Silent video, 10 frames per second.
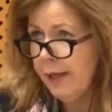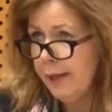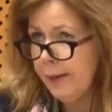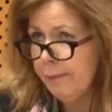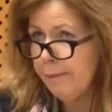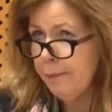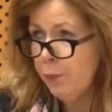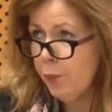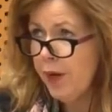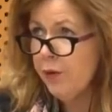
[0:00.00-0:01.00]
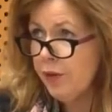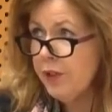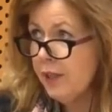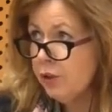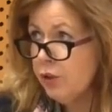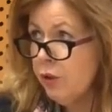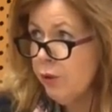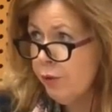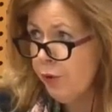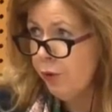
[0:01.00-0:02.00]
um, where the national
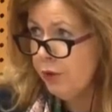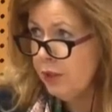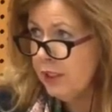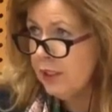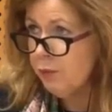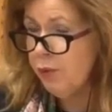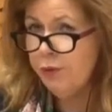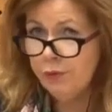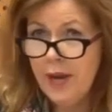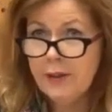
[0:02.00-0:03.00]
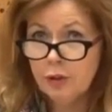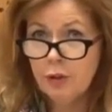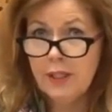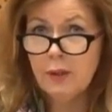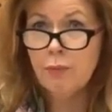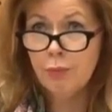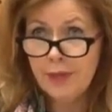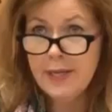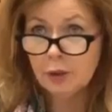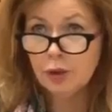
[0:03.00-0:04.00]
authorities were actually in
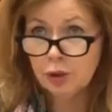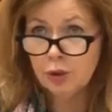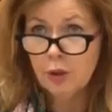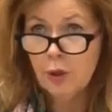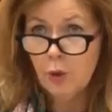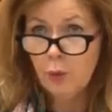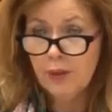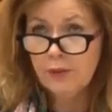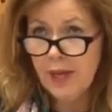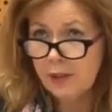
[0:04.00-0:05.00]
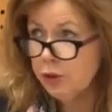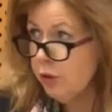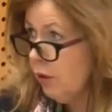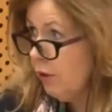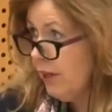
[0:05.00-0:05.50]
breach with national